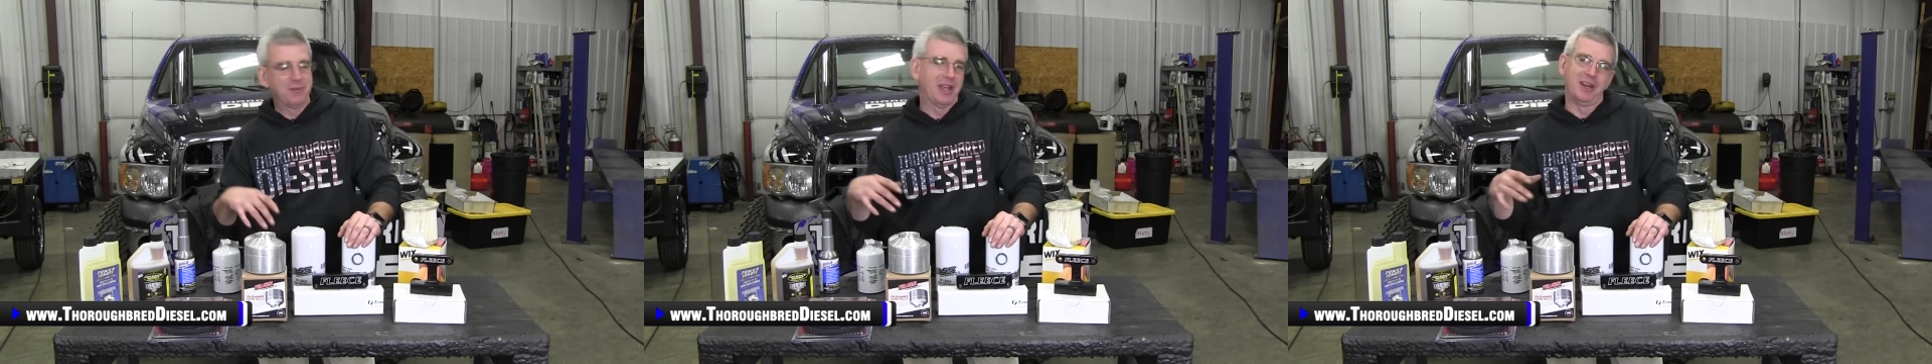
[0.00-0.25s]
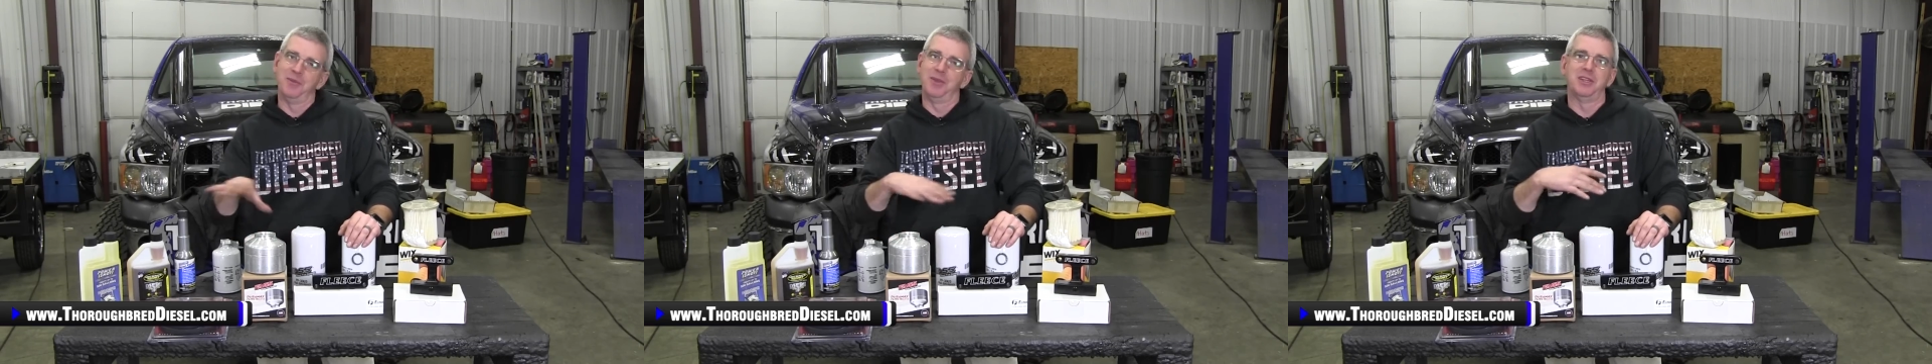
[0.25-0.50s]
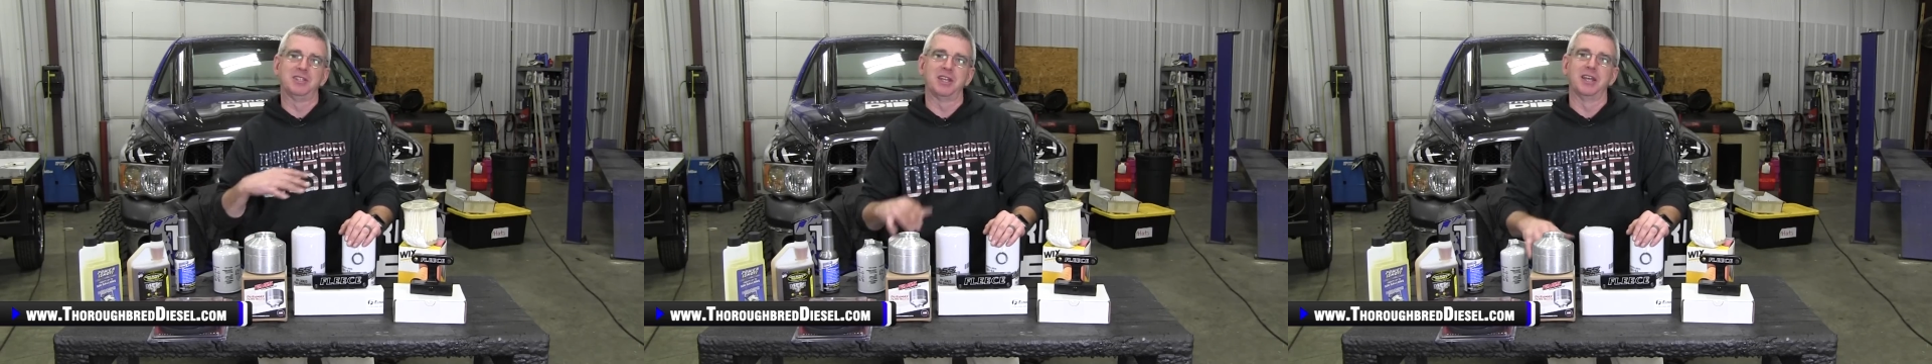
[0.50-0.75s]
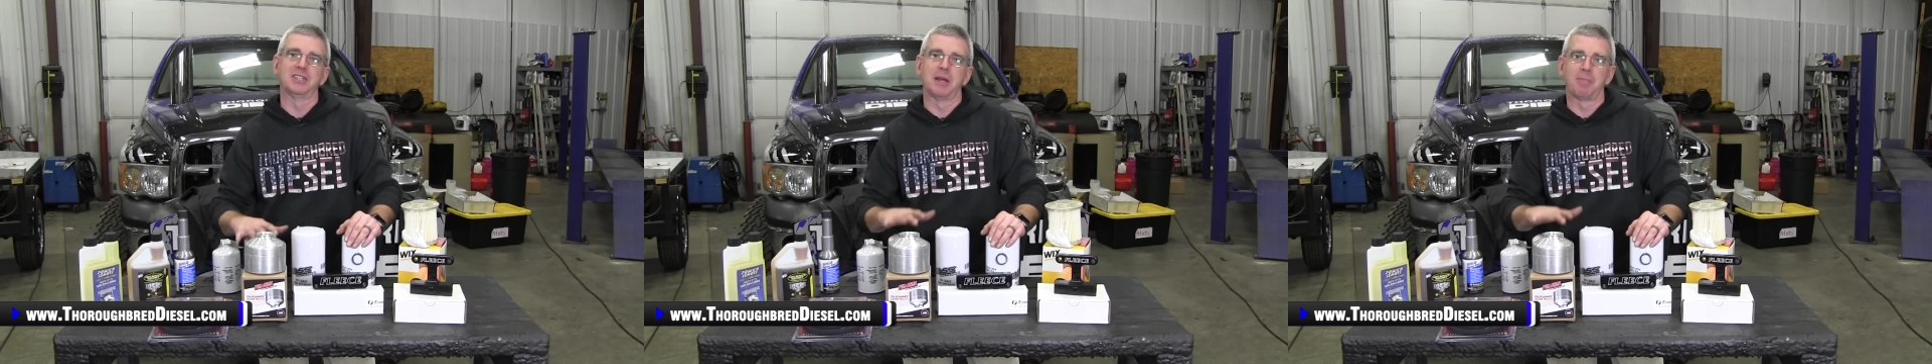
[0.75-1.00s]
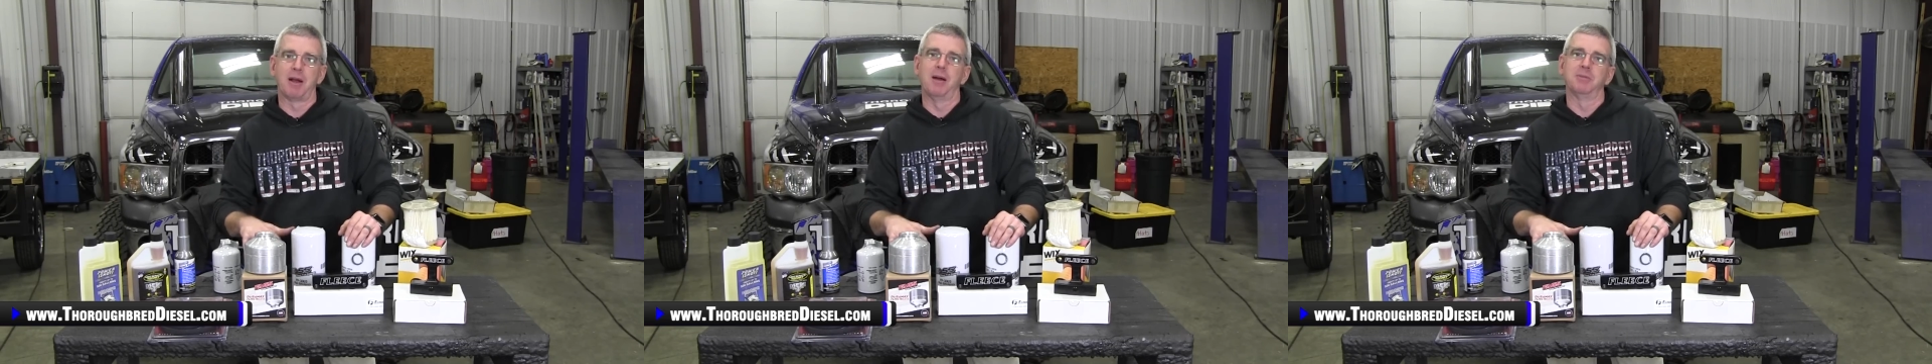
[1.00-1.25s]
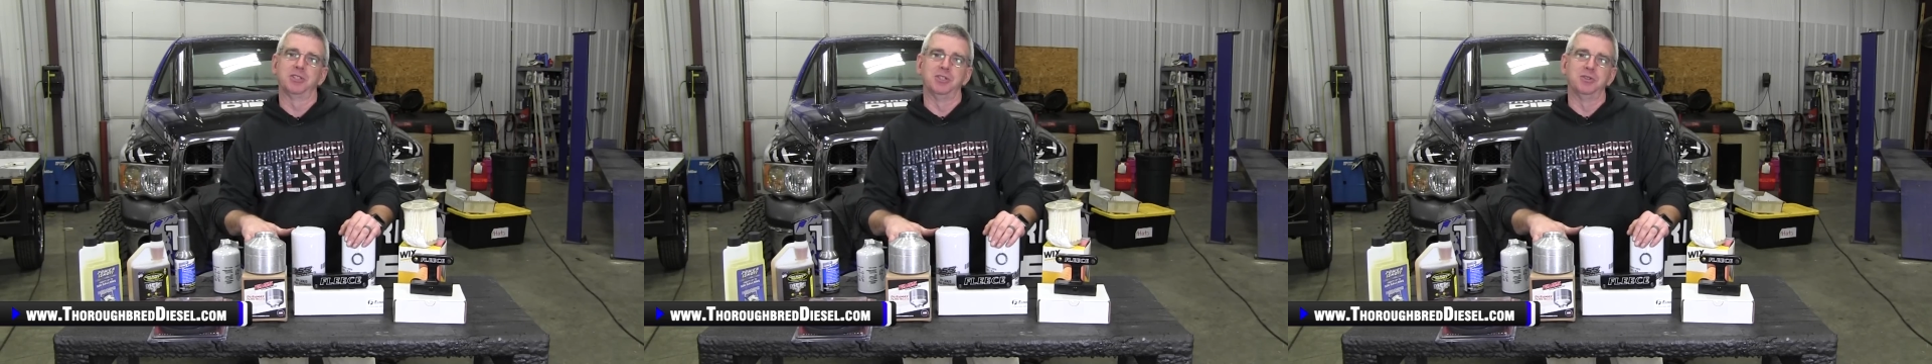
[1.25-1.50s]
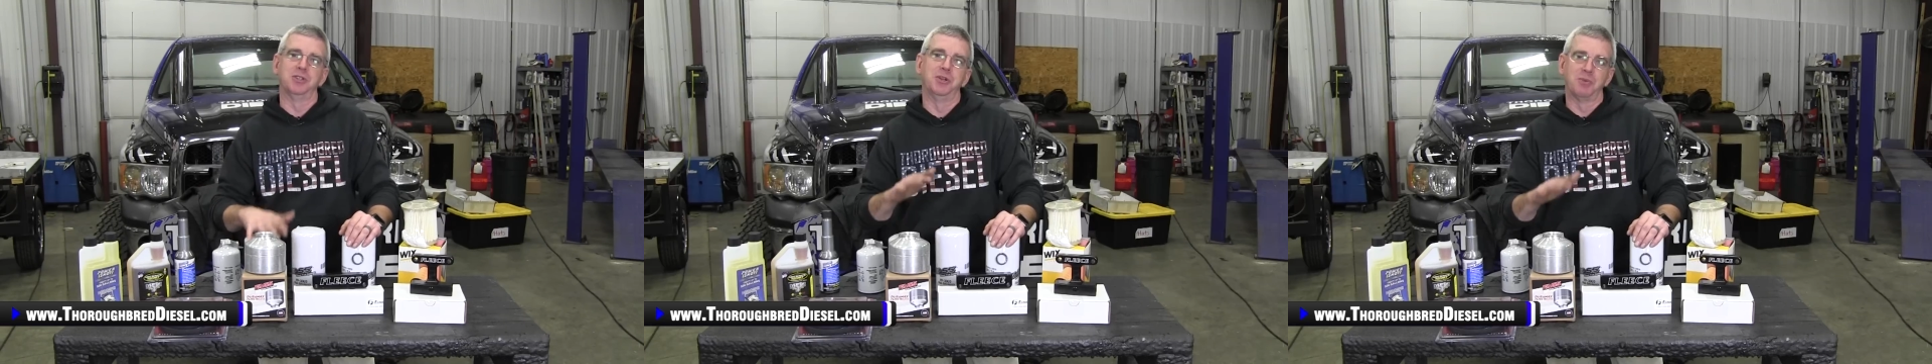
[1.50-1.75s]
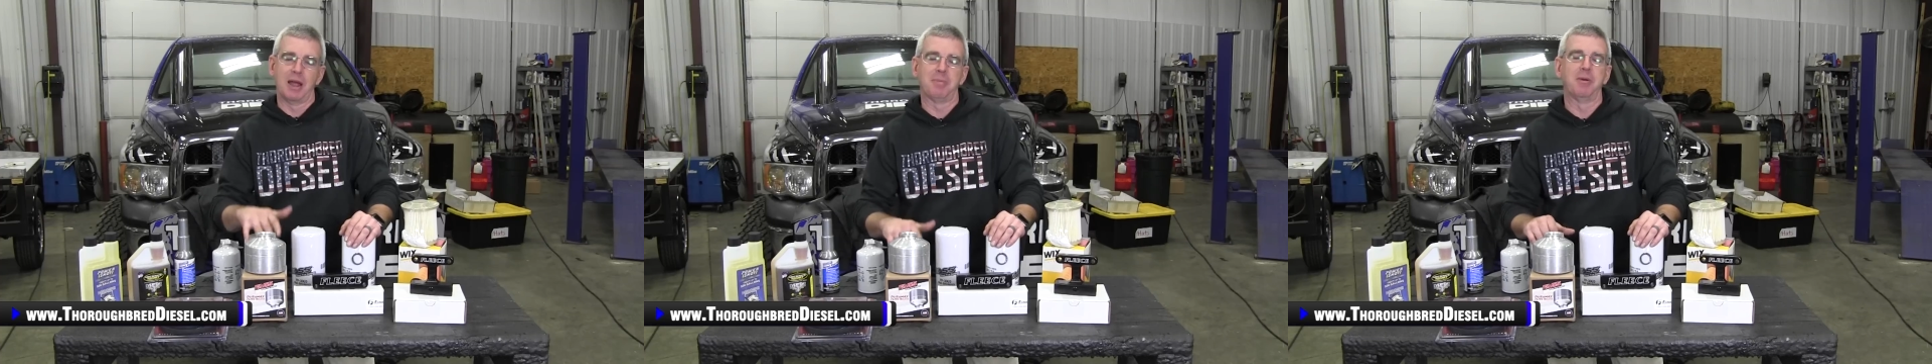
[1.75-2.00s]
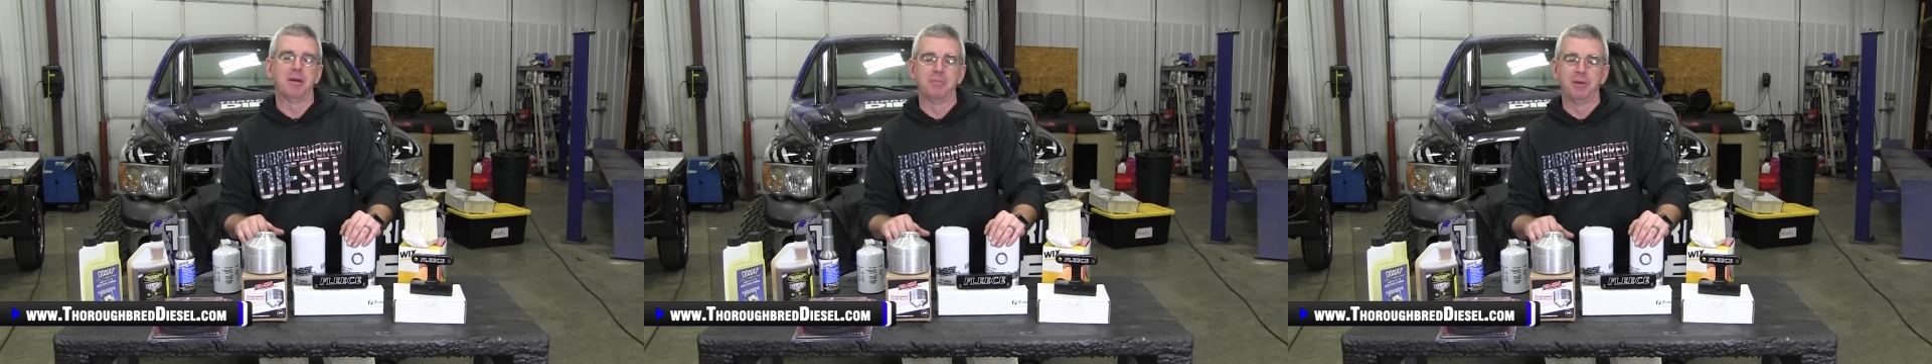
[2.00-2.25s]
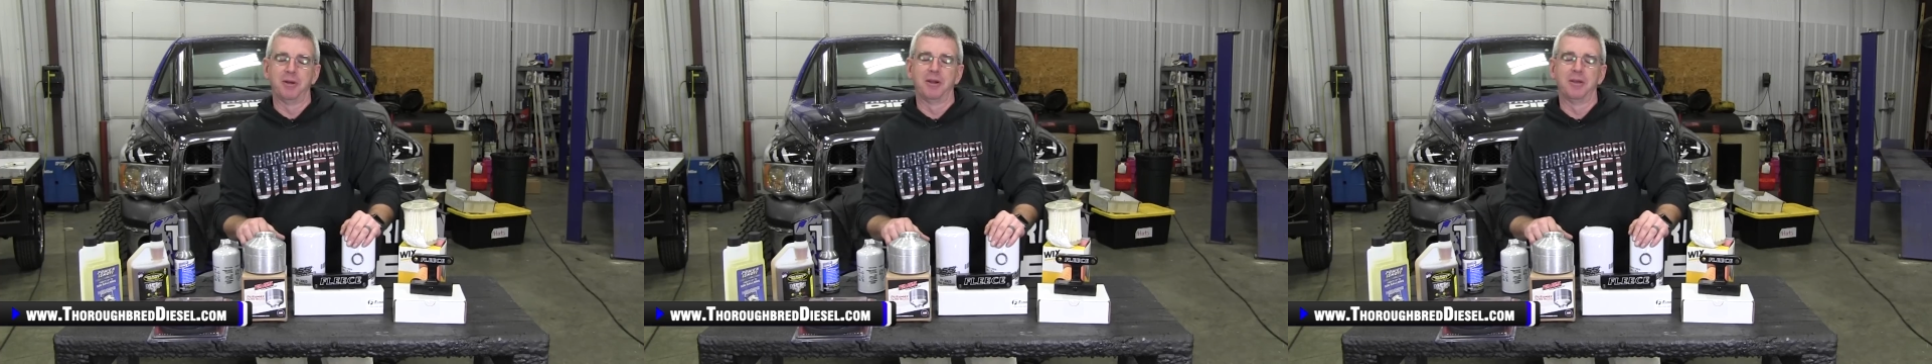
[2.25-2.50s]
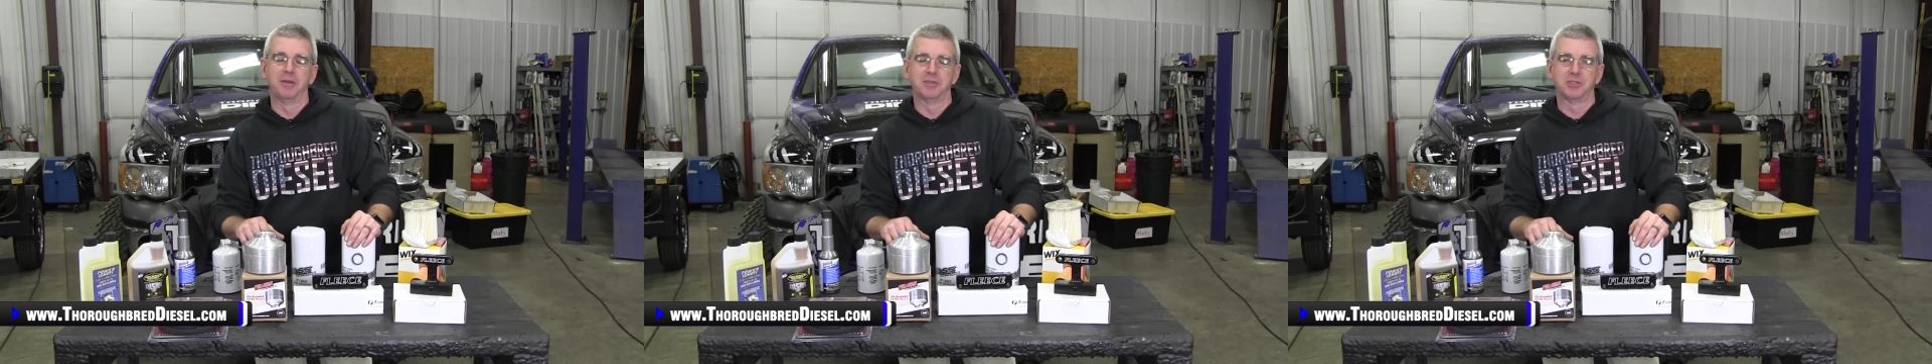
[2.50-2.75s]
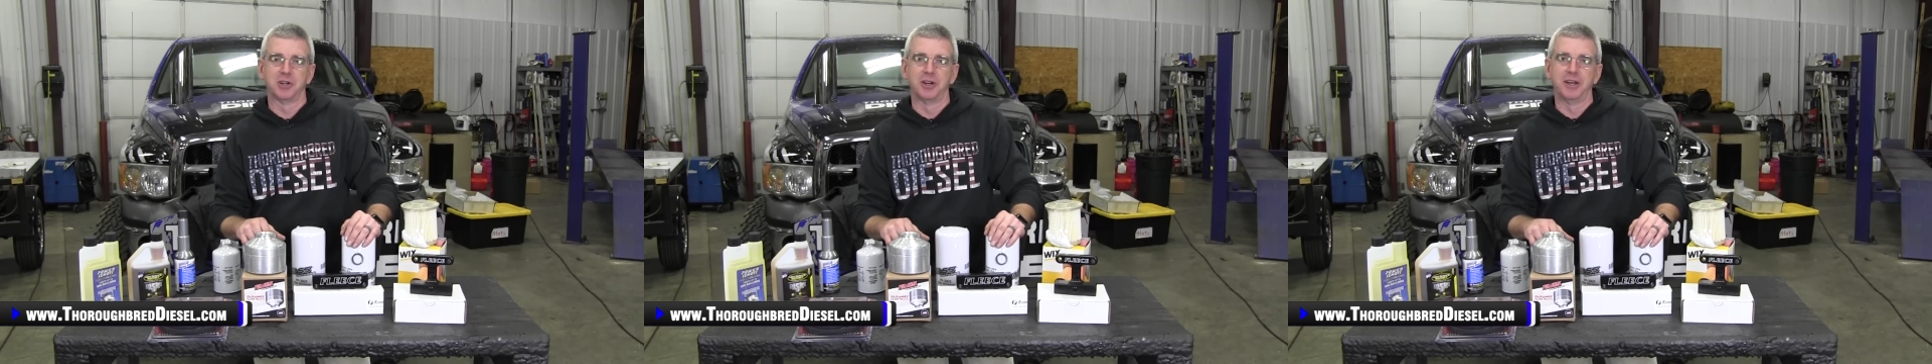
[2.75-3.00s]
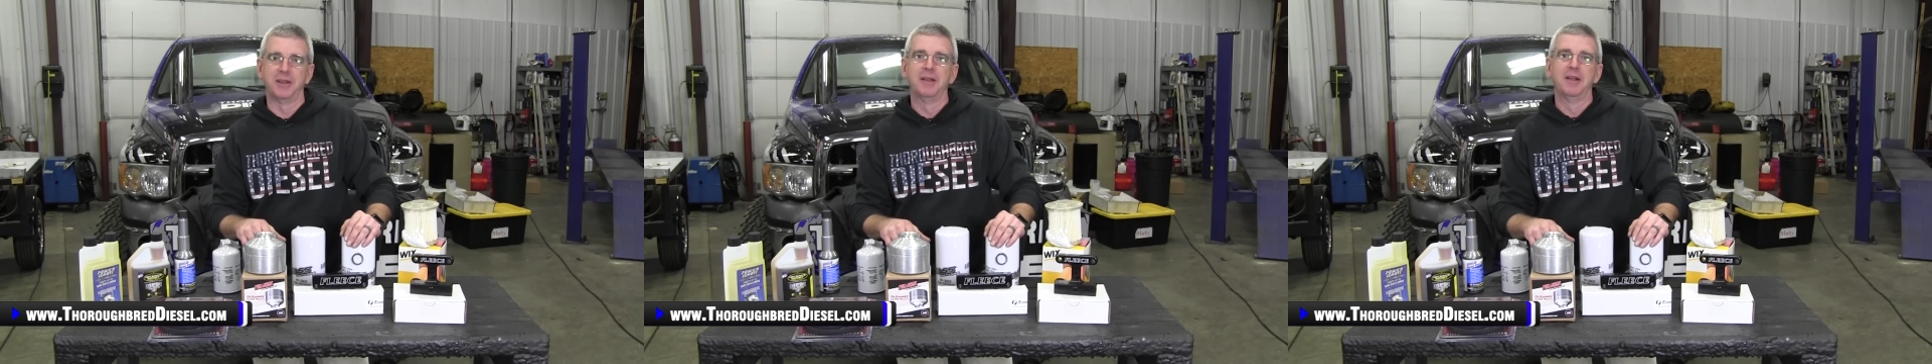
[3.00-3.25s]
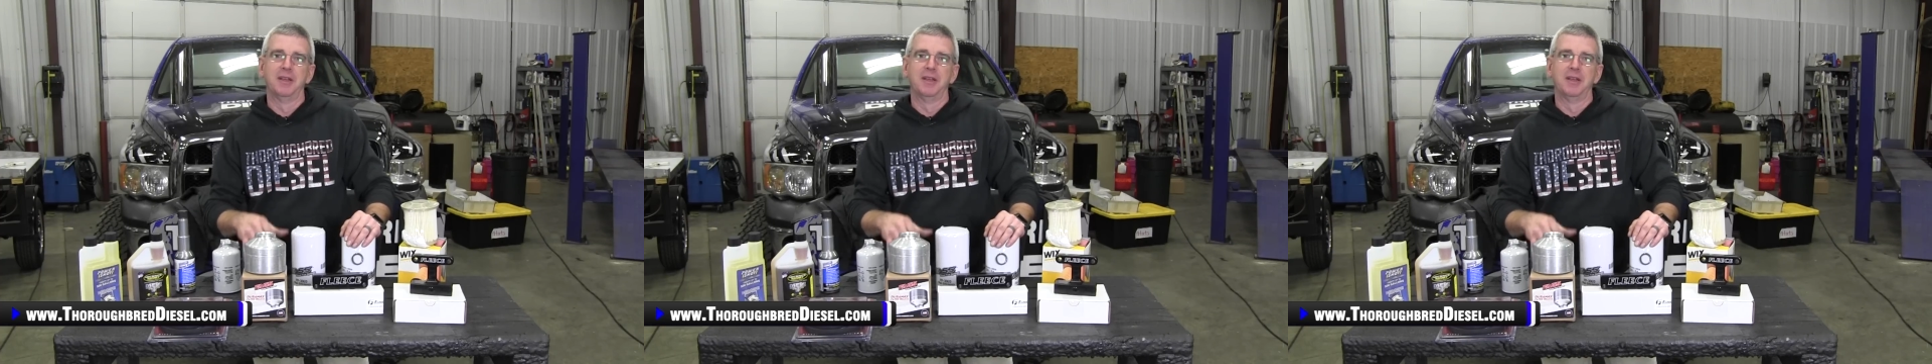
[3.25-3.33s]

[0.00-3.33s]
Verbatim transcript: any of these things, I promise you, you wrap them up and put it under the tree,